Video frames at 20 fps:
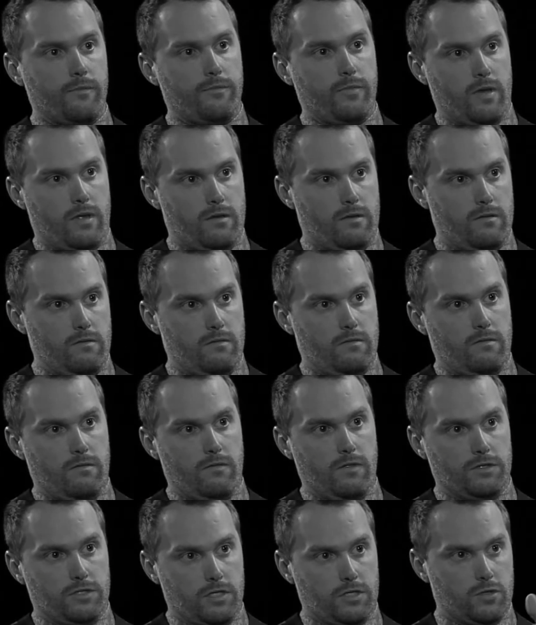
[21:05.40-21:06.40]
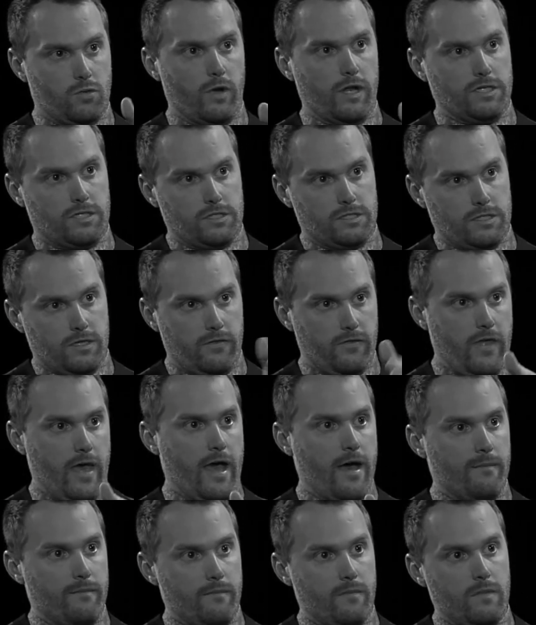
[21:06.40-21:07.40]
up in the situations in
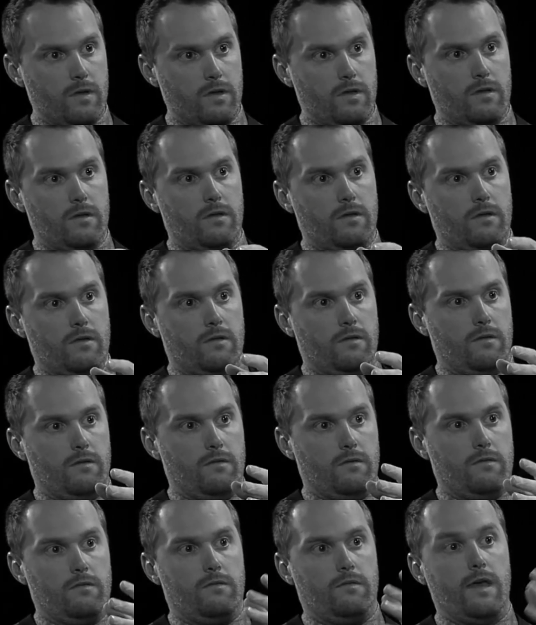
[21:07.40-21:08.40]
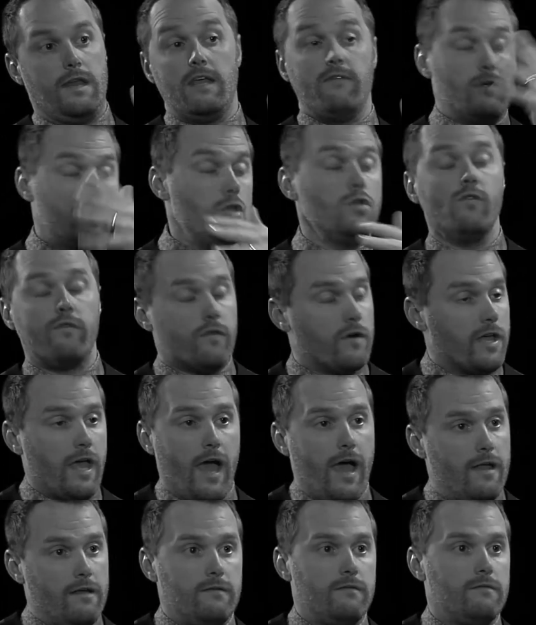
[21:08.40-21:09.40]
them that even you forget.